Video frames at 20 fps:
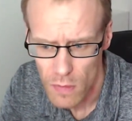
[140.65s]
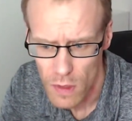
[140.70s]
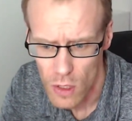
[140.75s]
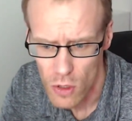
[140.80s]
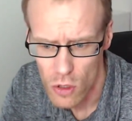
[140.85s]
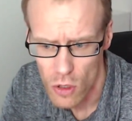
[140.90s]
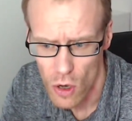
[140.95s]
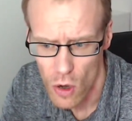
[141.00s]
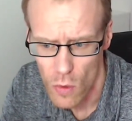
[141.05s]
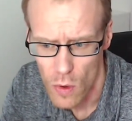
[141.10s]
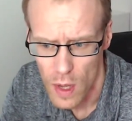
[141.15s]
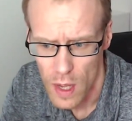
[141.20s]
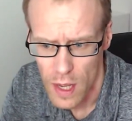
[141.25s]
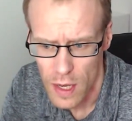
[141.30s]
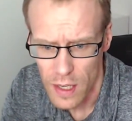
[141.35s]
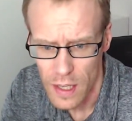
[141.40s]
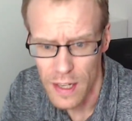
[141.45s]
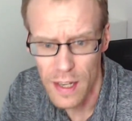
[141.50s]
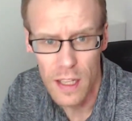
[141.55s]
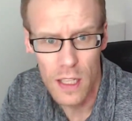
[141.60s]
So
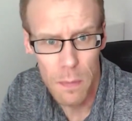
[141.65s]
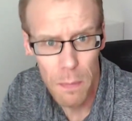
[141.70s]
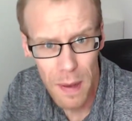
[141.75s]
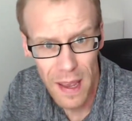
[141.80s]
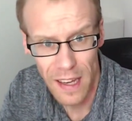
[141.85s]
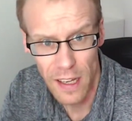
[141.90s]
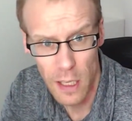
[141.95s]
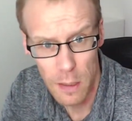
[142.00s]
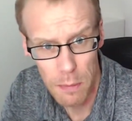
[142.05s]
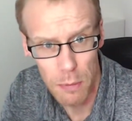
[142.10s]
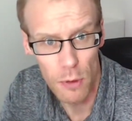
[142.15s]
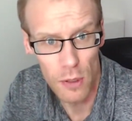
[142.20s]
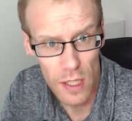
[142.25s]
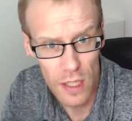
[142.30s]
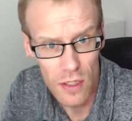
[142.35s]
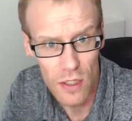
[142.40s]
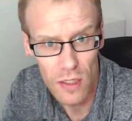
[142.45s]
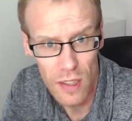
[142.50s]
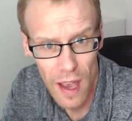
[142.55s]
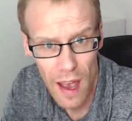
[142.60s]
you need to pick your
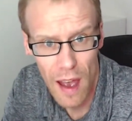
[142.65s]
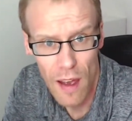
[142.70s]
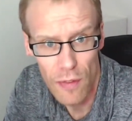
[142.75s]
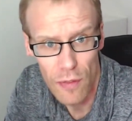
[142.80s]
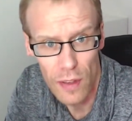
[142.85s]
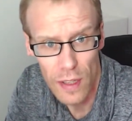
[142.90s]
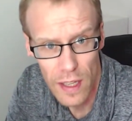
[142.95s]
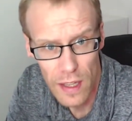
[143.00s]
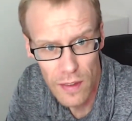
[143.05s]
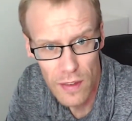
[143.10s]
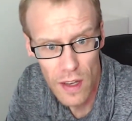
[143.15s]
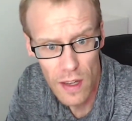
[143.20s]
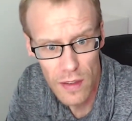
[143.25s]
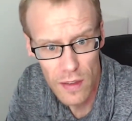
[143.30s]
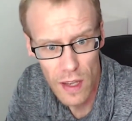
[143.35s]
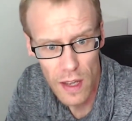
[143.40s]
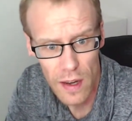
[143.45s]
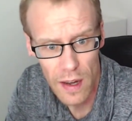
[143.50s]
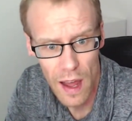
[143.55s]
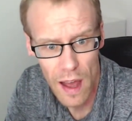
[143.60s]
plugins carefully
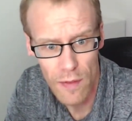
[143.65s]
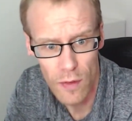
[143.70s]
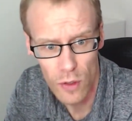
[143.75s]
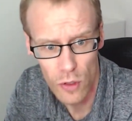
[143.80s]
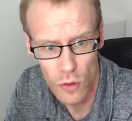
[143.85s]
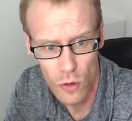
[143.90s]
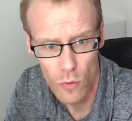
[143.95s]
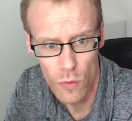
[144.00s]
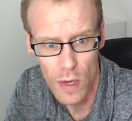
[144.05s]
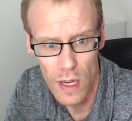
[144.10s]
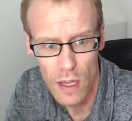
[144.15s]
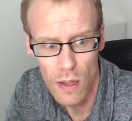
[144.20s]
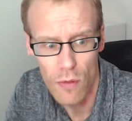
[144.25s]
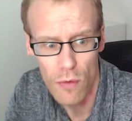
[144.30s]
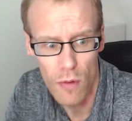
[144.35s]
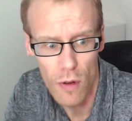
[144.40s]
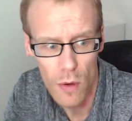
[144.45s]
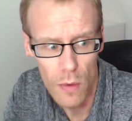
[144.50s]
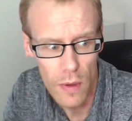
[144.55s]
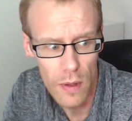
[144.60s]
and have a good read
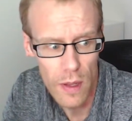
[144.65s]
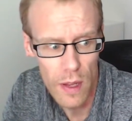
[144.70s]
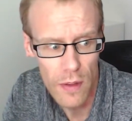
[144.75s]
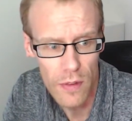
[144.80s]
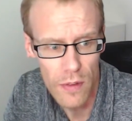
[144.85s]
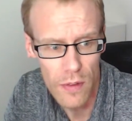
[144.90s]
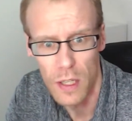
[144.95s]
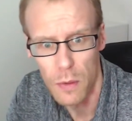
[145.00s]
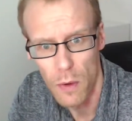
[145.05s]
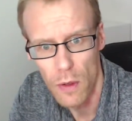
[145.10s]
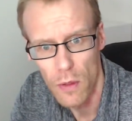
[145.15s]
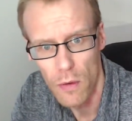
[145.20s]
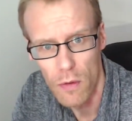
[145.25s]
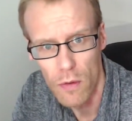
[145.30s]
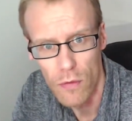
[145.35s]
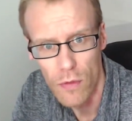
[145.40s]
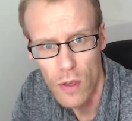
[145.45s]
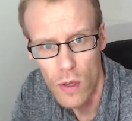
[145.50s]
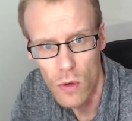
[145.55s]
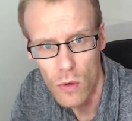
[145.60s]
through and see what the
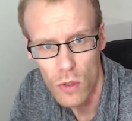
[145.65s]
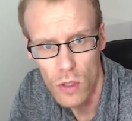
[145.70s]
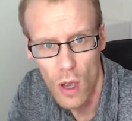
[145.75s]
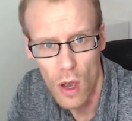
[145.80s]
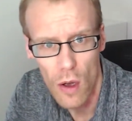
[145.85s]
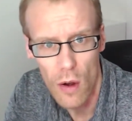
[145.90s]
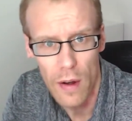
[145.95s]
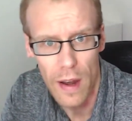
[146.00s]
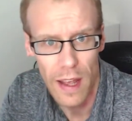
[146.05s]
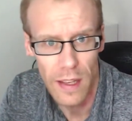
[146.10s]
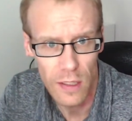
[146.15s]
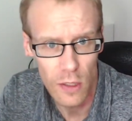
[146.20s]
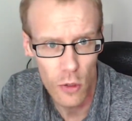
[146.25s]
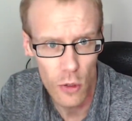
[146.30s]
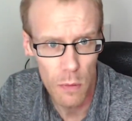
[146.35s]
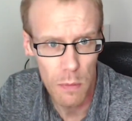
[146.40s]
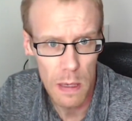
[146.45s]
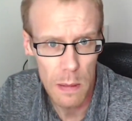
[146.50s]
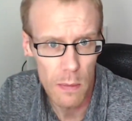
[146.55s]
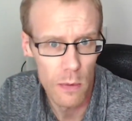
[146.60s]
reviews are and ask
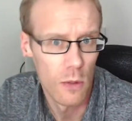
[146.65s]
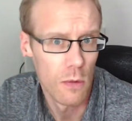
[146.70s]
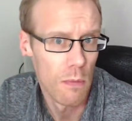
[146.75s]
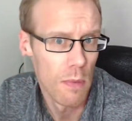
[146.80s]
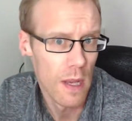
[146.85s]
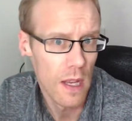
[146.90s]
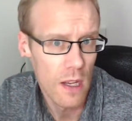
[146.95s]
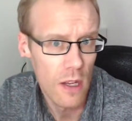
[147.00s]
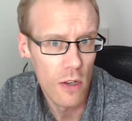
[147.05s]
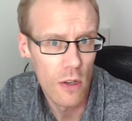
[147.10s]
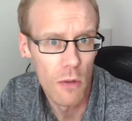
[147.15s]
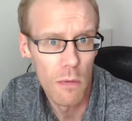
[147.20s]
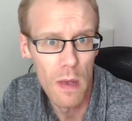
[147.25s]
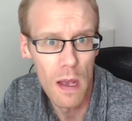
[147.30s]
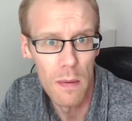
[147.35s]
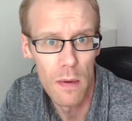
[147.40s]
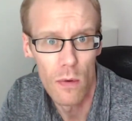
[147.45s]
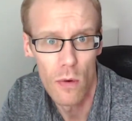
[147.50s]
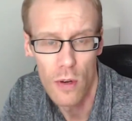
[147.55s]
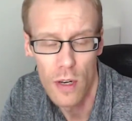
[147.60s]
other people's opinion who
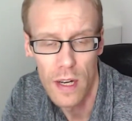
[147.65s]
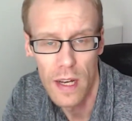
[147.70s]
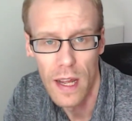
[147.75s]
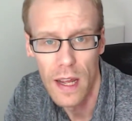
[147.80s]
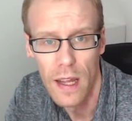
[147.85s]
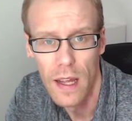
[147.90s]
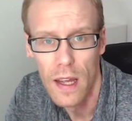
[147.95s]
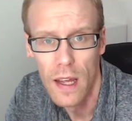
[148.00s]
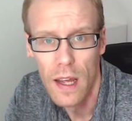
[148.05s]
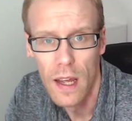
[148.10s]
may be running it.